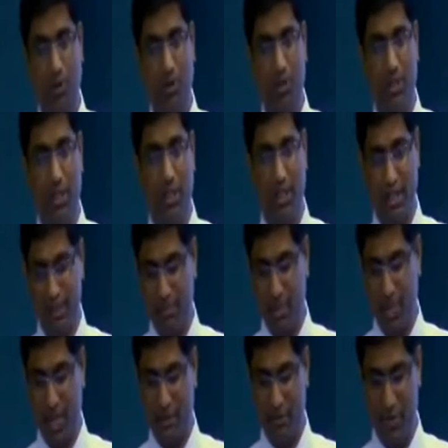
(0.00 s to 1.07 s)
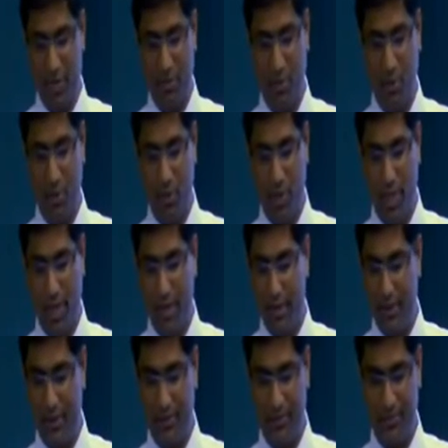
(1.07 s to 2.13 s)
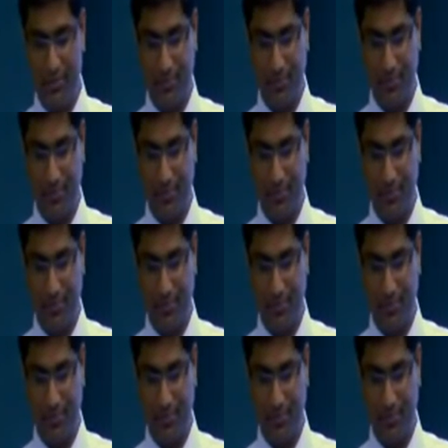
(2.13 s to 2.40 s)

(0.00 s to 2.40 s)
pharmacogenetics may have some role there.